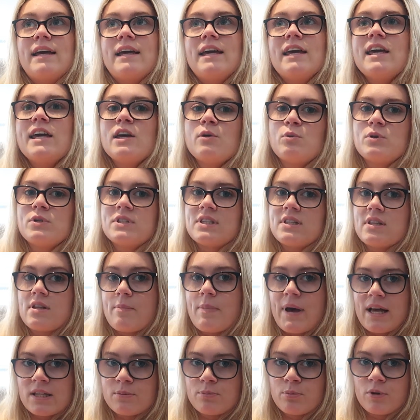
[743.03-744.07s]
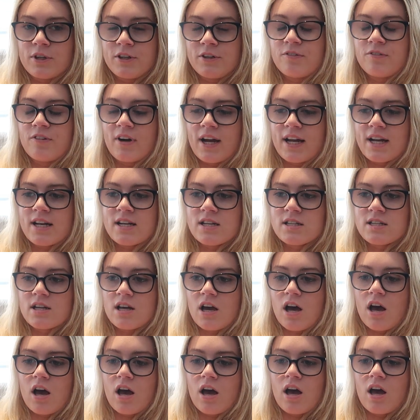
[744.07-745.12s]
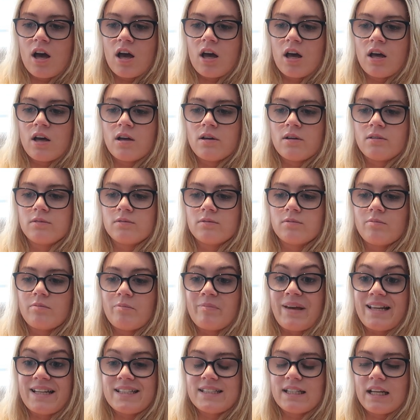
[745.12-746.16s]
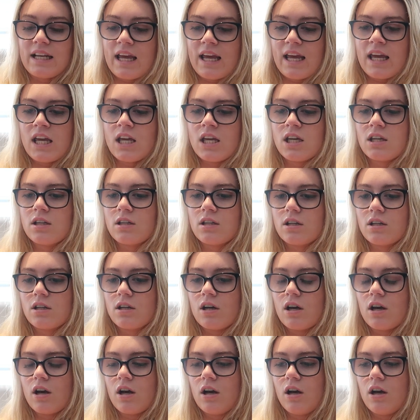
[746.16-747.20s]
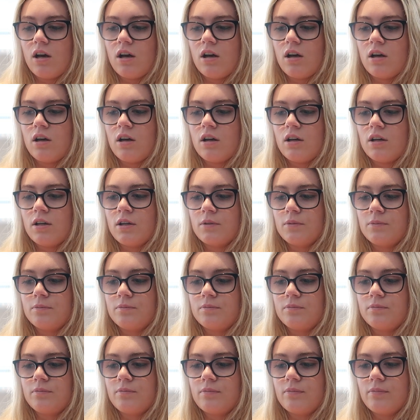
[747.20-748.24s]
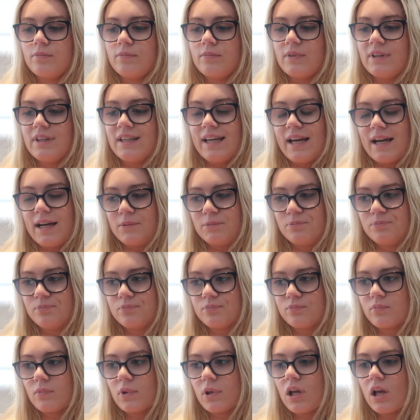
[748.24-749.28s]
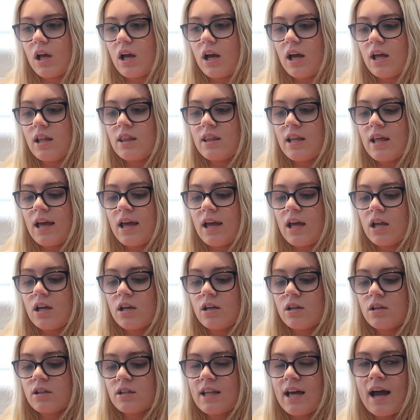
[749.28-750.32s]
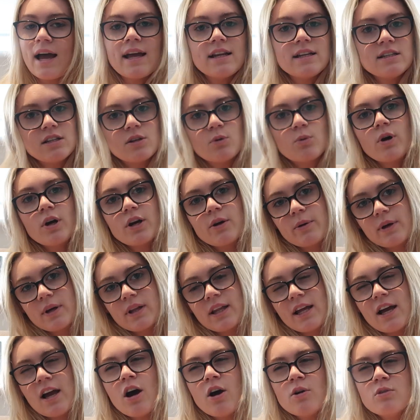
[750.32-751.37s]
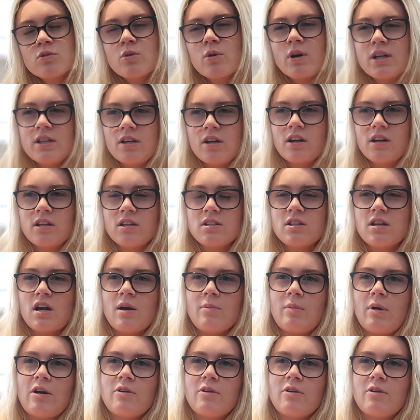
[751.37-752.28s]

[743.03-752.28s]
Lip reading: He wasn't the best boyfriend, mentally. Yeah. And then that ended quite quickly. I was quite young at the time.